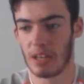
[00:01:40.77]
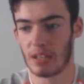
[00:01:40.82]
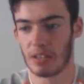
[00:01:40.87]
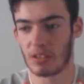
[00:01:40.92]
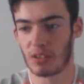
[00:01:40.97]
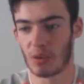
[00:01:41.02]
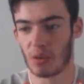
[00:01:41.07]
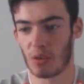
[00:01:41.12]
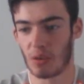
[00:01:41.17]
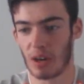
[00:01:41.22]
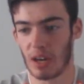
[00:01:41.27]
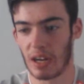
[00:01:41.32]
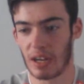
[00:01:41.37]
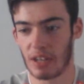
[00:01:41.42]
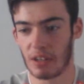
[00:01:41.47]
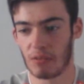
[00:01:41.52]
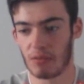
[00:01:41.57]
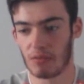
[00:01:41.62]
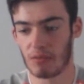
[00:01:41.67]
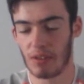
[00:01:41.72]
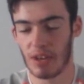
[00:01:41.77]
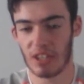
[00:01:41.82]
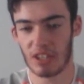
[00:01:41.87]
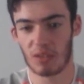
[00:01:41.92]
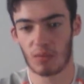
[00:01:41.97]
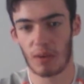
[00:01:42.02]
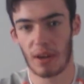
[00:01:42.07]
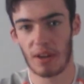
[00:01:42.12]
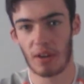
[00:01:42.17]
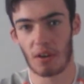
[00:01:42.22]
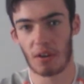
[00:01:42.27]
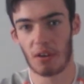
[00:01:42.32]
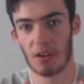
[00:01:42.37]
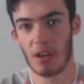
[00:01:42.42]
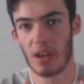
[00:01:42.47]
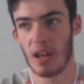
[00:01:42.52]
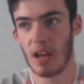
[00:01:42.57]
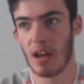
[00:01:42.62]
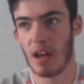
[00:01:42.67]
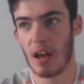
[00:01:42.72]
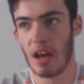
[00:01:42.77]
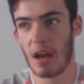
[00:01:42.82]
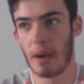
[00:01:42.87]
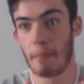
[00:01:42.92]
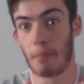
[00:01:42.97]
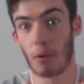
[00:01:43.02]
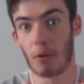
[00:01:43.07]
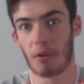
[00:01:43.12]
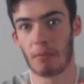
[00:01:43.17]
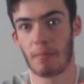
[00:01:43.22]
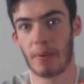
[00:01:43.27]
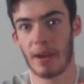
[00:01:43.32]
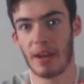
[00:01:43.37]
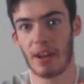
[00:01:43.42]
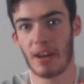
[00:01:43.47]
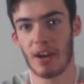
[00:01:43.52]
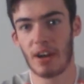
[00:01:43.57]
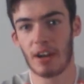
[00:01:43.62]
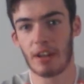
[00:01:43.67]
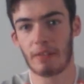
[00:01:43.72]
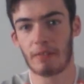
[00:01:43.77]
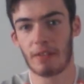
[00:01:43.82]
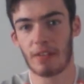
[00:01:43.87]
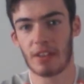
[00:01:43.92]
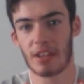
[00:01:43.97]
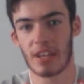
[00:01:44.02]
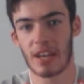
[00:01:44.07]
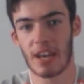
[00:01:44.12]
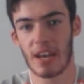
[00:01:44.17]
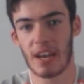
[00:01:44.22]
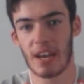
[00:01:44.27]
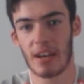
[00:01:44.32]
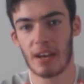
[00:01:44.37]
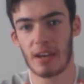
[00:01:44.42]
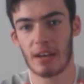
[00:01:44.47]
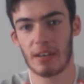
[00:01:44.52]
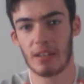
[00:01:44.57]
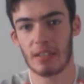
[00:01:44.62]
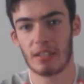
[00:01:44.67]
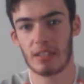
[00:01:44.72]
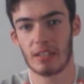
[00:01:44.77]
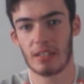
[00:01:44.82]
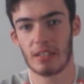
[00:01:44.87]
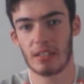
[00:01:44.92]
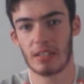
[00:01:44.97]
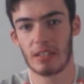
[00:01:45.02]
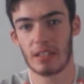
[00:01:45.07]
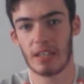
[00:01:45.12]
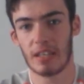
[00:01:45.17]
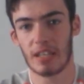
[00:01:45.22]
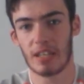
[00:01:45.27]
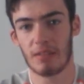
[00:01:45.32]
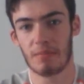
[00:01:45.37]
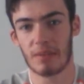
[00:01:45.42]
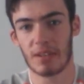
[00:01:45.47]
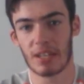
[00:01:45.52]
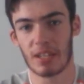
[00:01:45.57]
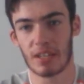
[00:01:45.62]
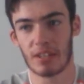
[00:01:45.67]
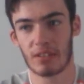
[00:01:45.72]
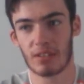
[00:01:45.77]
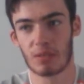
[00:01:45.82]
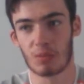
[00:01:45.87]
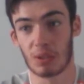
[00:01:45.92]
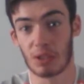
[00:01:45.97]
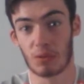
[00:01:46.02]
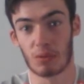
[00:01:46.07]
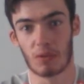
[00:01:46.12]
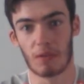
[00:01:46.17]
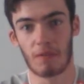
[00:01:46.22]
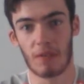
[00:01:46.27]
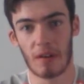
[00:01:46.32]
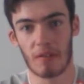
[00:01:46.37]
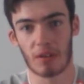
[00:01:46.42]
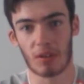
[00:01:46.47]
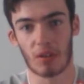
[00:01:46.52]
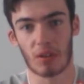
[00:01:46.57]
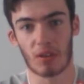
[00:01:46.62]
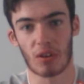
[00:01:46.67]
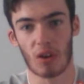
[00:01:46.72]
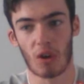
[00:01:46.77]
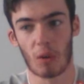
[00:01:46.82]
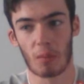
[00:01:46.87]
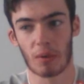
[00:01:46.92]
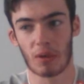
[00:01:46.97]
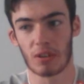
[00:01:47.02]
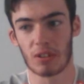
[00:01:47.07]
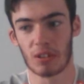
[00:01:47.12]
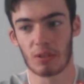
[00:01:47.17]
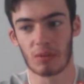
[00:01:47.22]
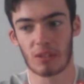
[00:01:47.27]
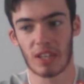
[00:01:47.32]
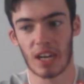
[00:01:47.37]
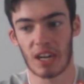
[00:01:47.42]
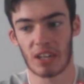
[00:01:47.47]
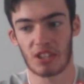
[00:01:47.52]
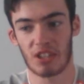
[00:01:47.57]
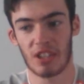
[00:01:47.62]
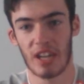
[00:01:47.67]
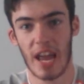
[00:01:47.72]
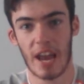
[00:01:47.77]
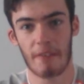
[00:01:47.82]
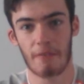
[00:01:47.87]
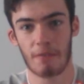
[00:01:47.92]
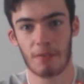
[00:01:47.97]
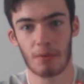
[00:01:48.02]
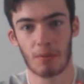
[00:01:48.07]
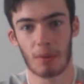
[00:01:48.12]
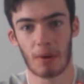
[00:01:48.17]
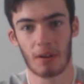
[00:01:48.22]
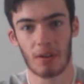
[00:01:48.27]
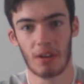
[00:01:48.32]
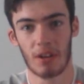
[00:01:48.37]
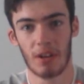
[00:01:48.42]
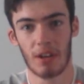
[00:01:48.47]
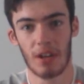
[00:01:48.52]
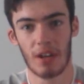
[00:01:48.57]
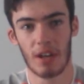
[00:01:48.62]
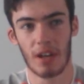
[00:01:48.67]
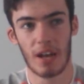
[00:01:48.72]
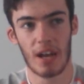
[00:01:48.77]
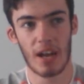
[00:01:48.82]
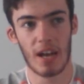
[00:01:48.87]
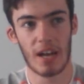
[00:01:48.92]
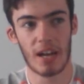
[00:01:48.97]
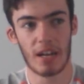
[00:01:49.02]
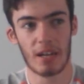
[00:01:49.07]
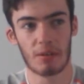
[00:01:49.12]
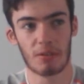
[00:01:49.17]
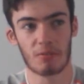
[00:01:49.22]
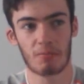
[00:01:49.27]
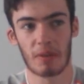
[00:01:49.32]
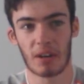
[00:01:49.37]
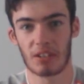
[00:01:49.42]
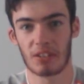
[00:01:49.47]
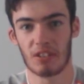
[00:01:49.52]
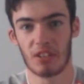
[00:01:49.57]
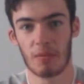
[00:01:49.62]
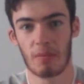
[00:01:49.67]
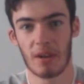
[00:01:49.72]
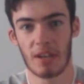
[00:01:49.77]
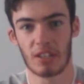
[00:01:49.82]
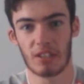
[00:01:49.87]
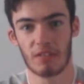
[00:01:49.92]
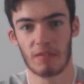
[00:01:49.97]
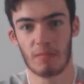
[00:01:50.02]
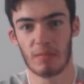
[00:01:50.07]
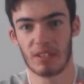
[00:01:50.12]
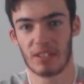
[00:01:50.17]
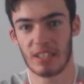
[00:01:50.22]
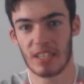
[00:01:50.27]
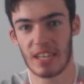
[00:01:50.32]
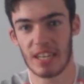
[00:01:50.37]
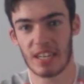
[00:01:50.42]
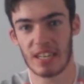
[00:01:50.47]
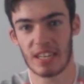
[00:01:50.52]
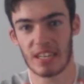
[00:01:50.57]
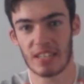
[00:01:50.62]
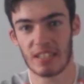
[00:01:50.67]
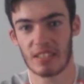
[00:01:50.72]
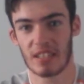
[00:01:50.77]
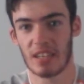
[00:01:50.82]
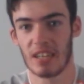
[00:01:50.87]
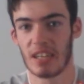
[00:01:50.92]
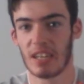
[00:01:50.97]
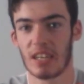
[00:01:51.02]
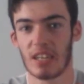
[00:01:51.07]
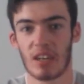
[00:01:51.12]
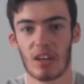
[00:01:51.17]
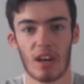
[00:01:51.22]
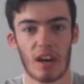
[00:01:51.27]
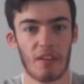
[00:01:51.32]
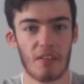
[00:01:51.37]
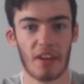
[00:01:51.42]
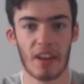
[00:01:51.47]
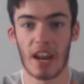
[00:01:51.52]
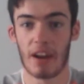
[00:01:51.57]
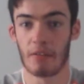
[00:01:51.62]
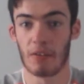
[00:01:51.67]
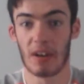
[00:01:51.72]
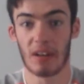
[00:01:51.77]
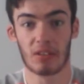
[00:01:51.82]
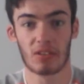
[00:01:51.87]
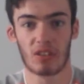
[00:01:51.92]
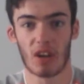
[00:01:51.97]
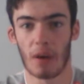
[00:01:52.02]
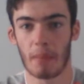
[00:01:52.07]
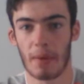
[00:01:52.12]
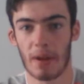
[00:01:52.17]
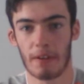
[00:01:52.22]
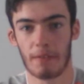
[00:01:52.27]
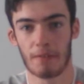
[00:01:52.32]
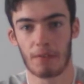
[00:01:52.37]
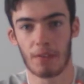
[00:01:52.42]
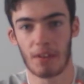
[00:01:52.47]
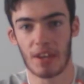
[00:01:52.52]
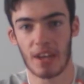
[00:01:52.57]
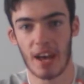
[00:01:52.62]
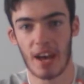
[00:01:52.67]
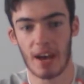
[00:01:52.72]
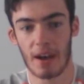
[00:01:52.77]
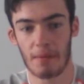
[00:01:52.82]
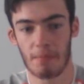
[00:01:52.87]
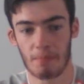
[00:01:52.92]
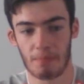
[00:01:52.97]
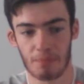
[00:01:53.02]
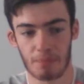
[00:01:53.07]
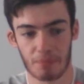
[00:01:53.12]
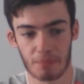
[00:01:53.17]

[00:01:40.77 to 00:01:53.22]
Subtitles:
So racing went on. Button pitted early for the intermediates, which was a very good call because he was catching everyone. He was matching the pace of the Mercedes, and then everyone else started pitting for the